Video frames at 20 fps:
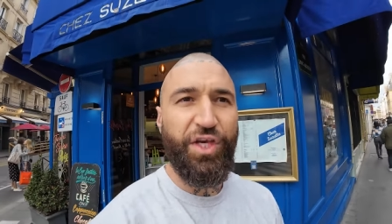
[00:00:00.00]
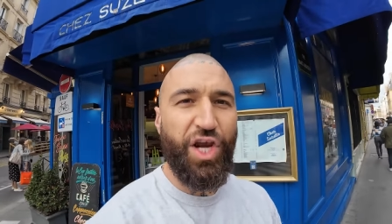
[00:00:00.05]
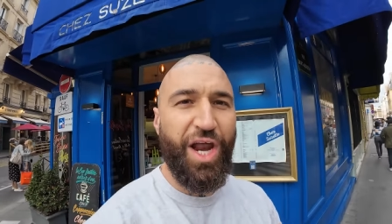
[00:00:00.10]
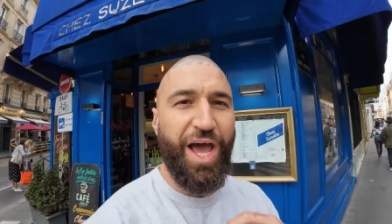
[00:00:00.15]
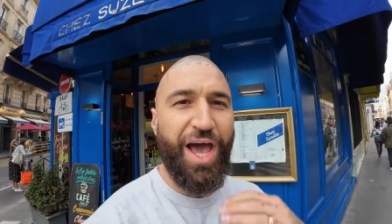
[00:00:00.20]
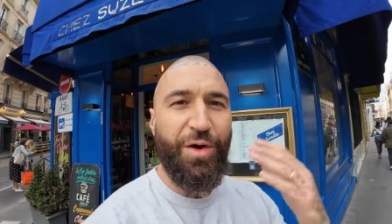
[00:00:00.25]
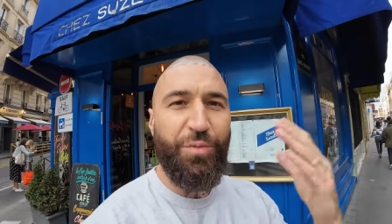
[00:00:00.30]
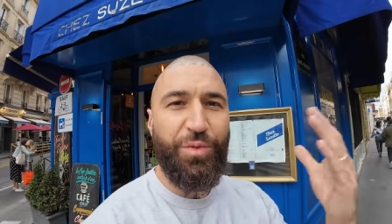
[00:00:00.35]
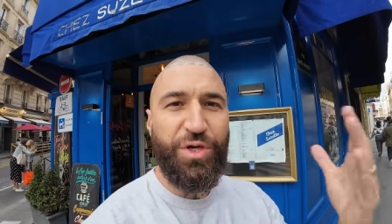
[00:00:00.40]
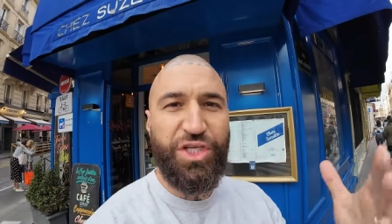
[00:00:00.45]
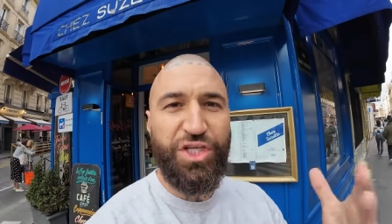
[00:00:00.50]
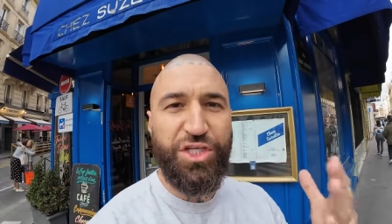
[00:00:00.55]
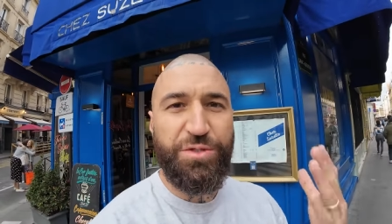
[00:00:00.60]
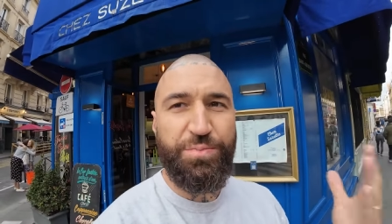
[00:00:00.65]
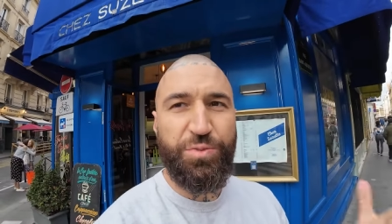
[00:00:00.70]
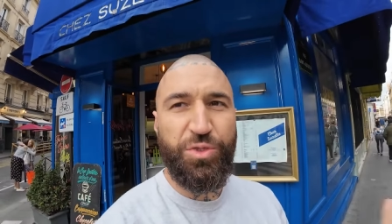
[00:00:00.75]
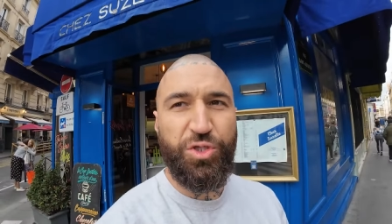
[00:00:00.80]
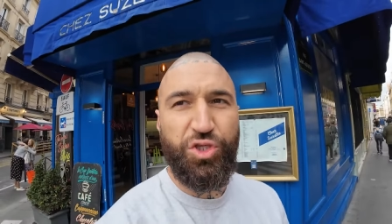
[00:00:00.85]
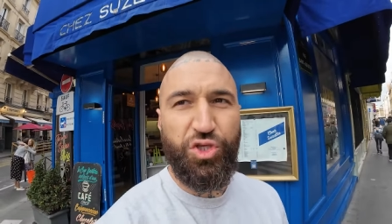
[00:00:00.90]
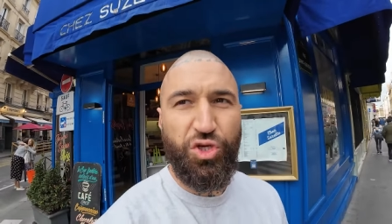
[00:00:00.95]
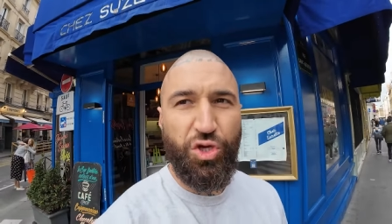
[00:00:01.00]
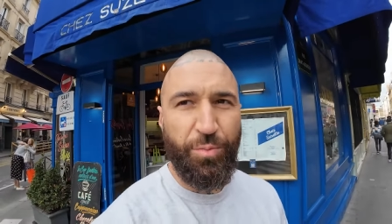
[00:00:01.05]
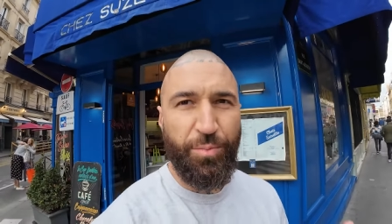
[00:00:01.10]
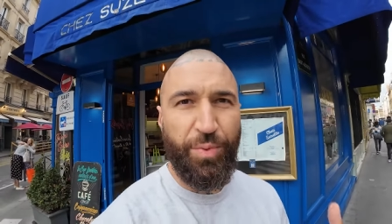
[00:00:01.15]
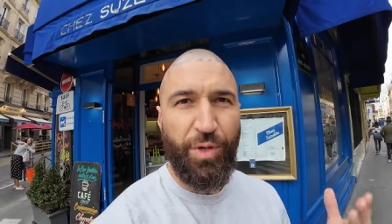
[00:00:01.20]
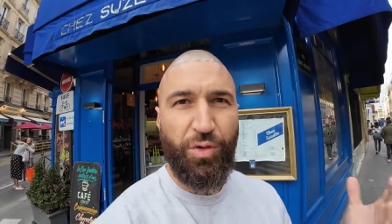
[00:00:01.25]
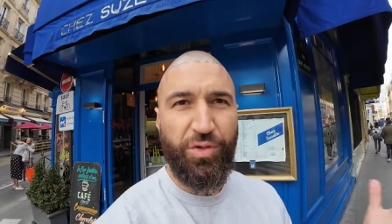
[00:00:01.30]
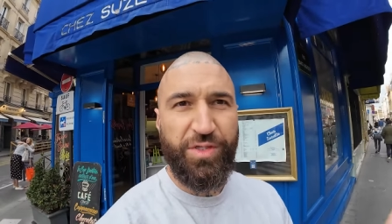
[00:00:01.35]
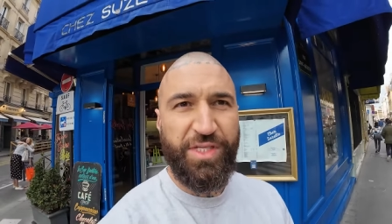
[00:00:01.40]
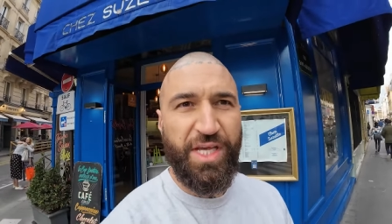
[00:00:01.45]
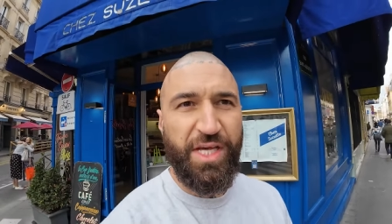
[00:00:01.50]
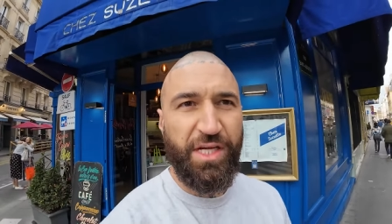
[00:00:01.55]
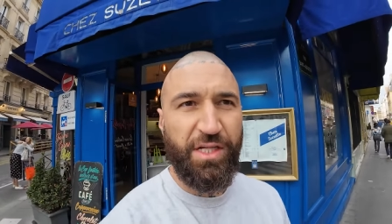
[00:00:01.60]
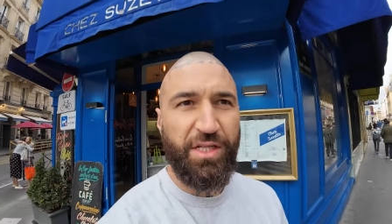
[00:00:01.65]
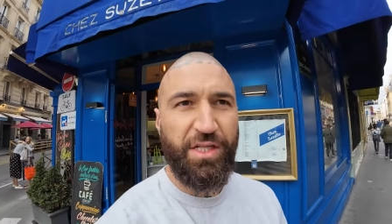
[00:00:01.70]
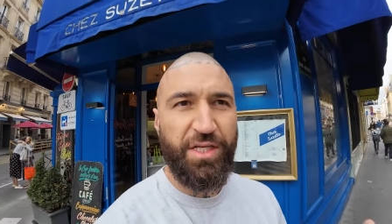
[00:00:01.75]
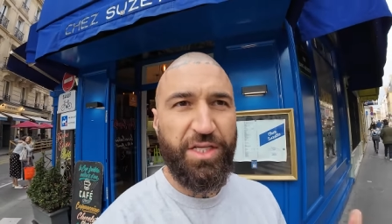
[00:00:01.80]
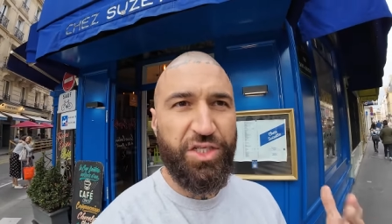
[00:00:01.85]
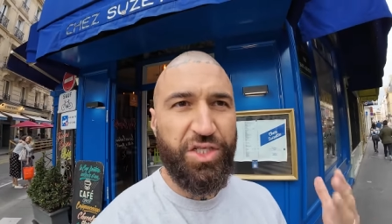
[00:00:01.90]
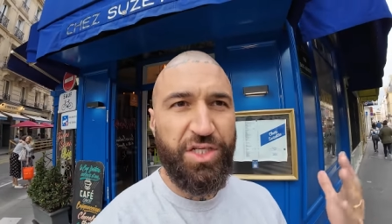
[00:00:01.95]
You know how we just presume because
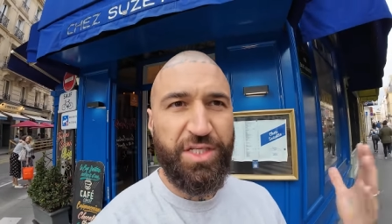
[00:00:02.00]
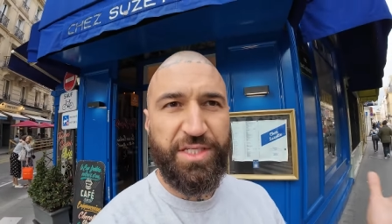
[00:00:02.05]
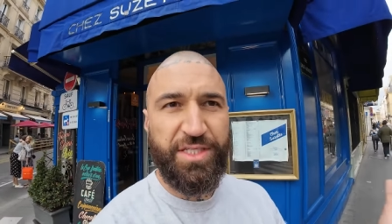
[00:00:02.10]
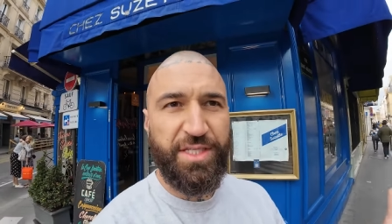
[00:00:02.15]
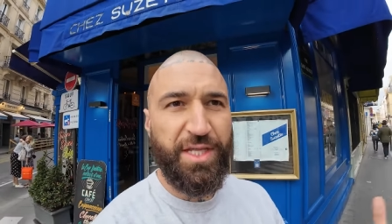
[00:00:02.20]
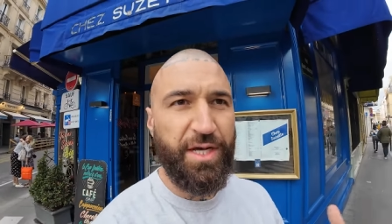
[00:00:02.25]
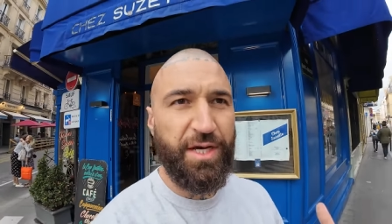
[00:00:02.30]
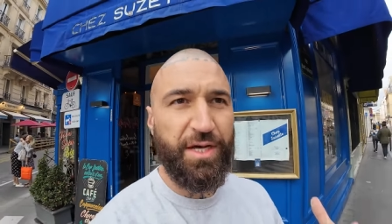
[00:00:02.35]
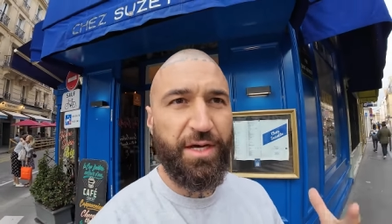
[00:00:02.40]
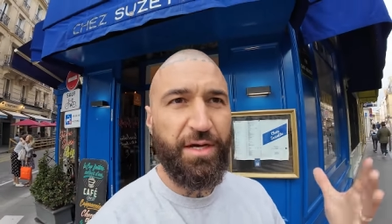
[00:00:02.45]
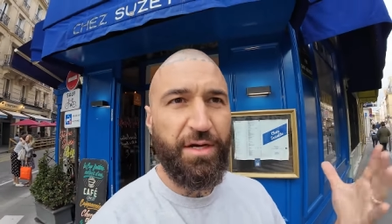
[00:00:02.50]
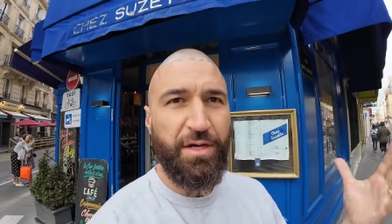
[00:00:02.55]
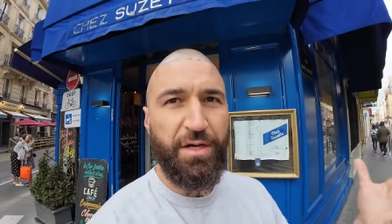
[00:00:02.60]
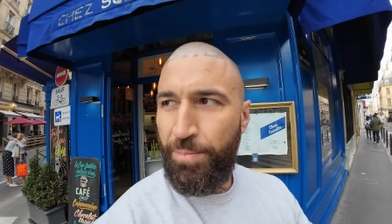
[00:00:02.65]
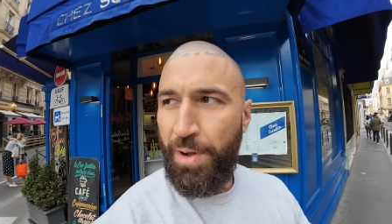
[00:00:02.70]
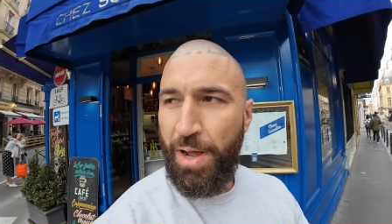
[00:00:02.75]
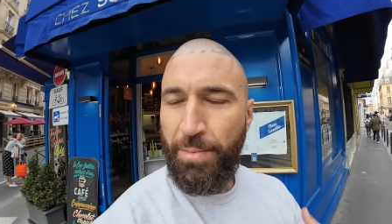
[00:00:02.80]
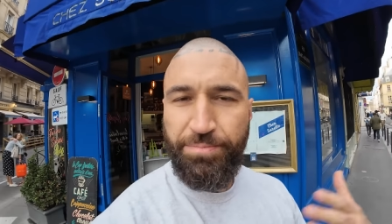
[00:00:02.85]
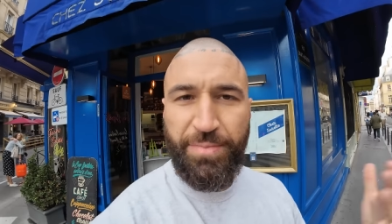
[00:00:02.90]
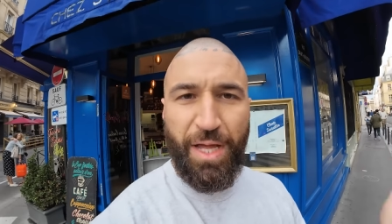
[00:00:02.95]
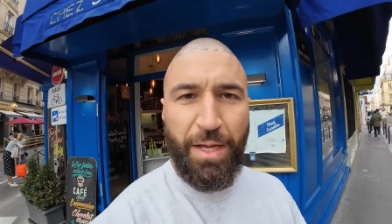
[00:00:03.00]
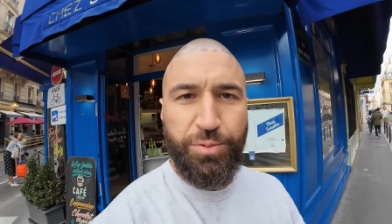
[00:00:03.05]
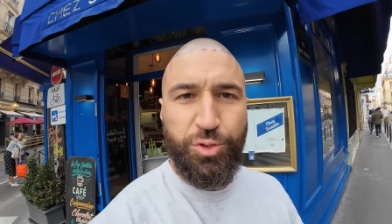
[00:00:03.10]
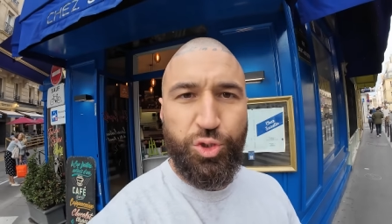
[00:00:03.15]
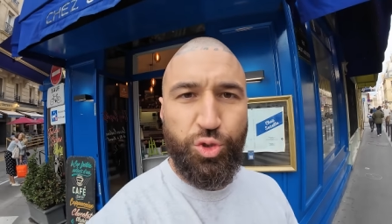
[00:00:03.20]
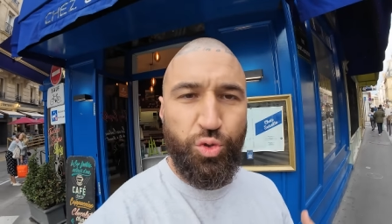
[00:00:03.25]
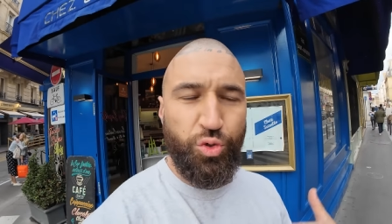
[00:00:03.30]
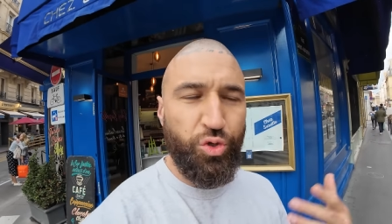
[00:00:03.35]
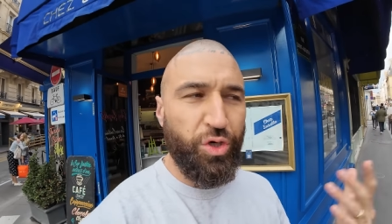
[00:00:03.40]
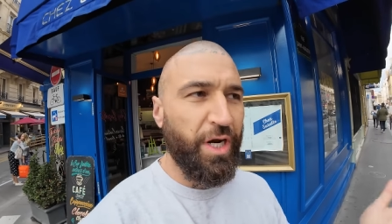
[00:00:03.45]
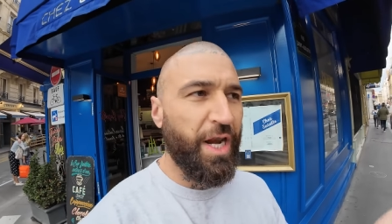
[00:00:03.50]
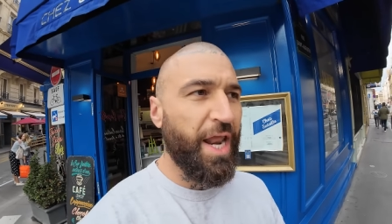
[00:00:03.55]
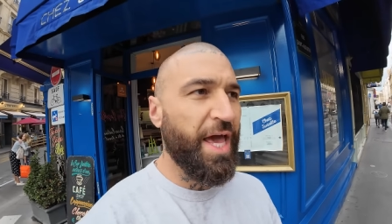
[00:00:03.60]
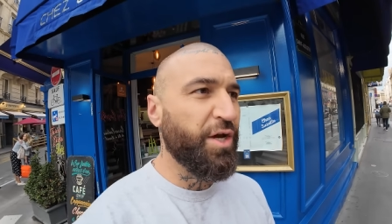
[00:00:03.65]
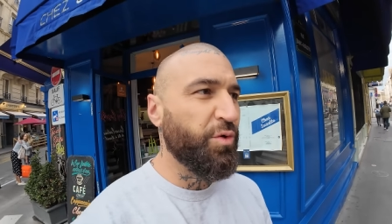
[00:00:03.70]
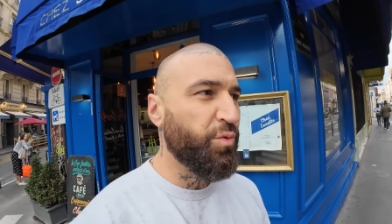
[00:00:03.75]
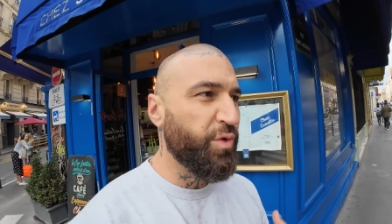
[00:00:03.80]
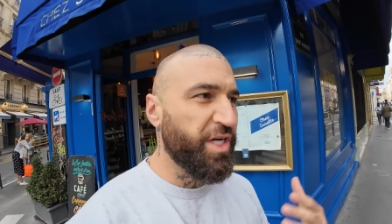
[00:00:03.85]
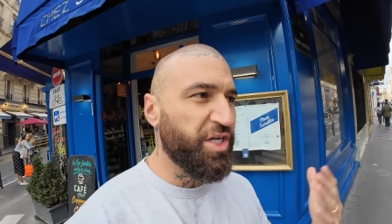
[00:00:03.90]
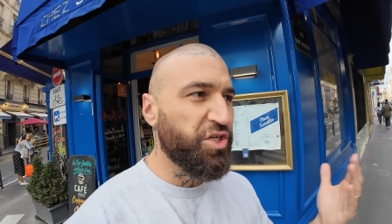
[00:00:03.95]
English is the pumped up scooter
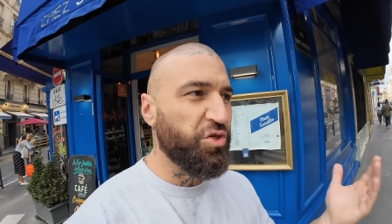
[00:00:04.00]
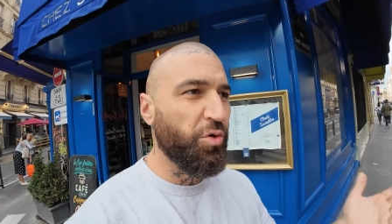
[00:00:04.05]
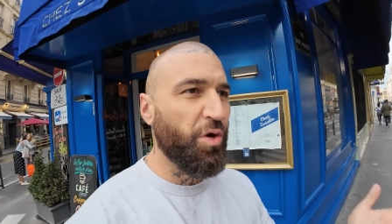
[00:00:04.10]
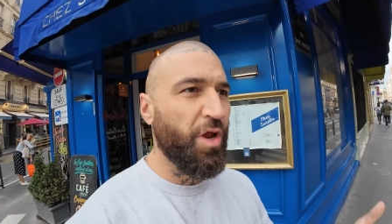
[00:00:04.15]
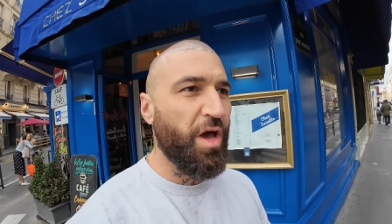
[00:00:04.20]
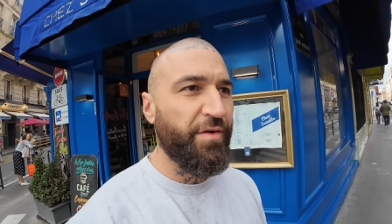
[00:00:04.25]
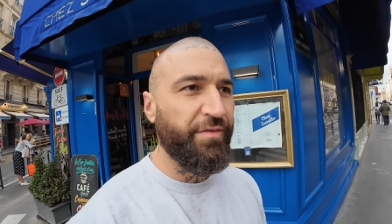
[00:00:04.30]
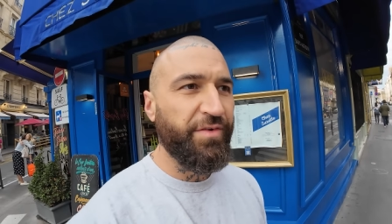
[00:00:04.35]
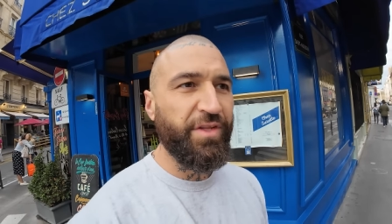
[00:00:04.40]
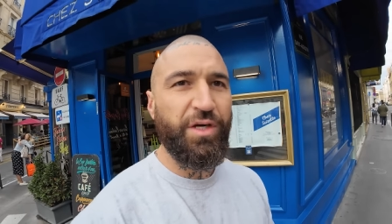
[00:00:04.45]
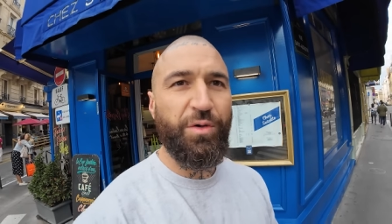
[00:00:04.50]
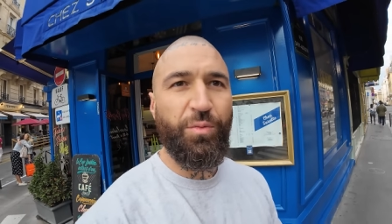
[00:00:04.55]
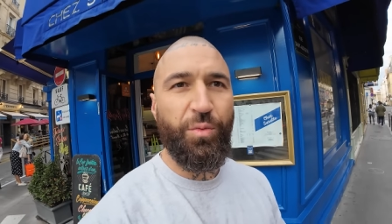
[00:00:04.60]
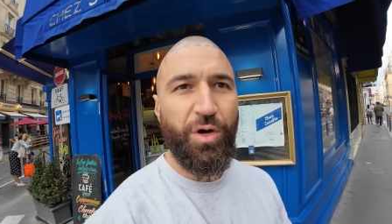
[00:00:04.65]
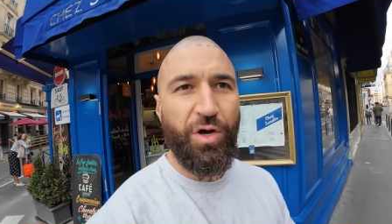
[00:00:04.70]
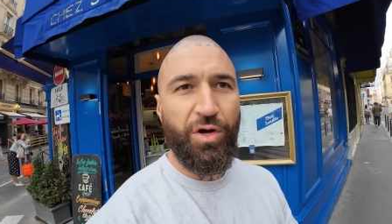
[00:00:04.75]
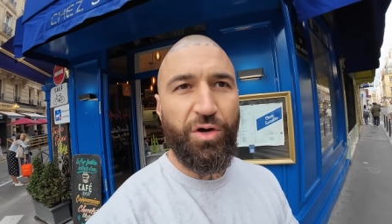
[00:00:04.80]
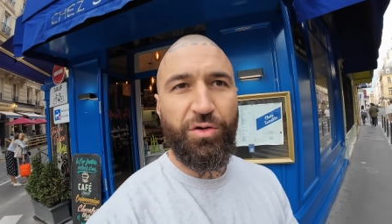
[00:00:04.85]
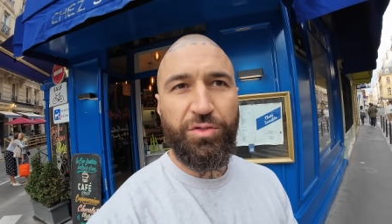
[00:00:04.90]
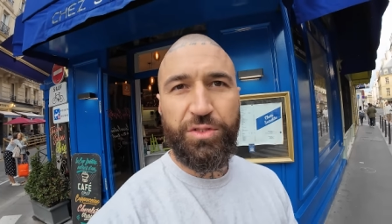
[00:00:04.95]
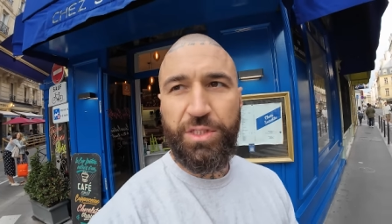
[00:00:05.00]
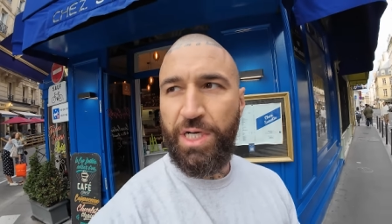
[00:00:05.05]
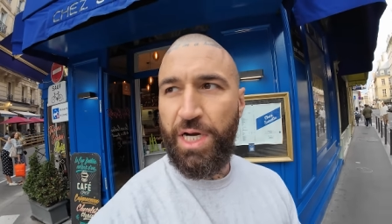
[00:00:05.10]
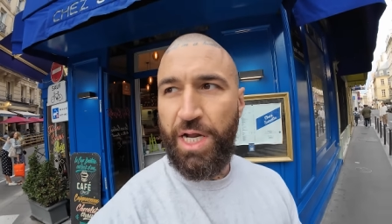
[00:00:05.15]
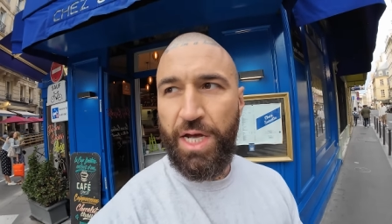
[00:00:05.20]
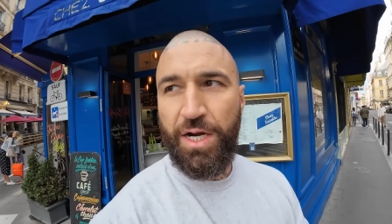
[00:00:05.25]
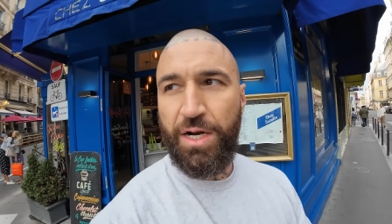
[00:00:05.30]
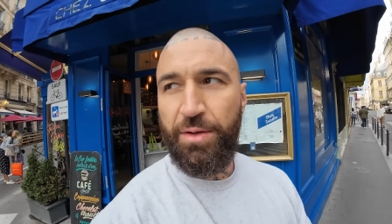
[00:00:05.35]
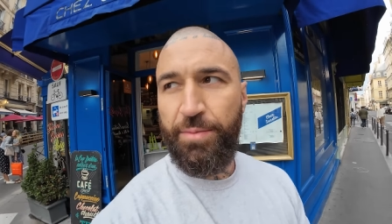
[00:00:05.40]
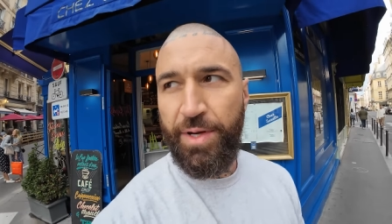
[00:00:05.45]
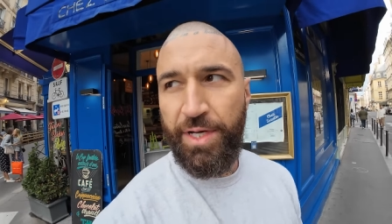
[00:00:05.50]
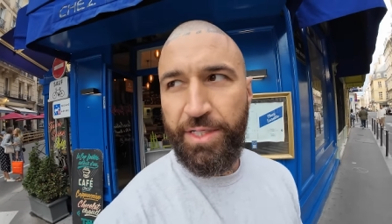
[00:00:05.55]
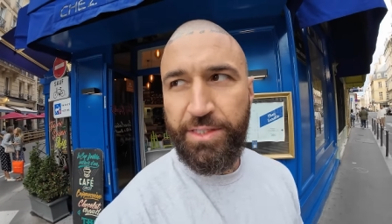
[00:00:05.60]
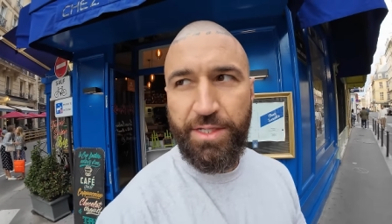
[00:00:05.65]
language all over the world, you know what I mean?